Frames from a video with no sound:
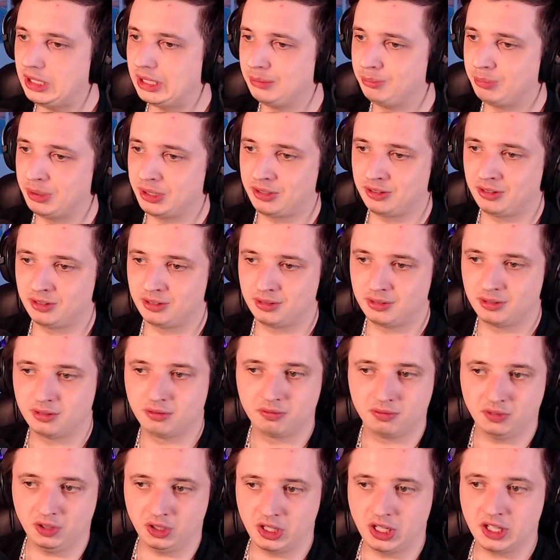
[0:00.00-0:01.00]
But
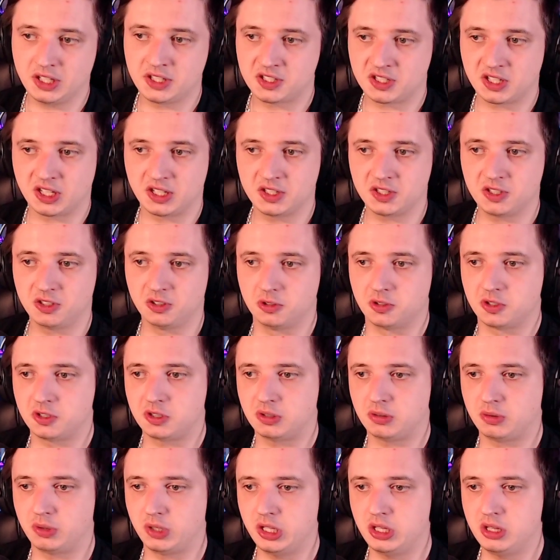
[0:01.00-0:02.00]
the next hustle is
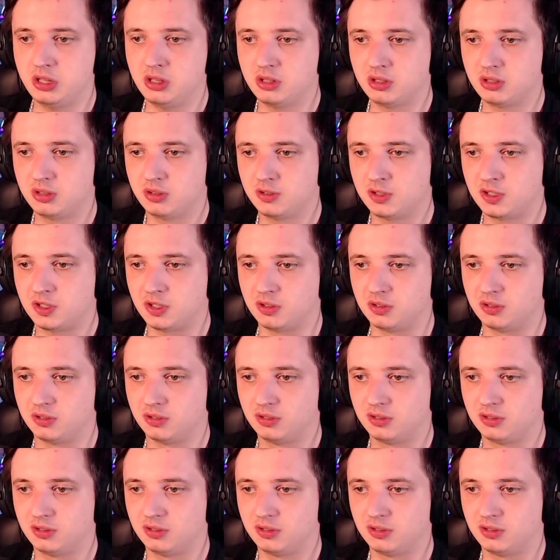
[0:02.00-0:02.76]
green, so.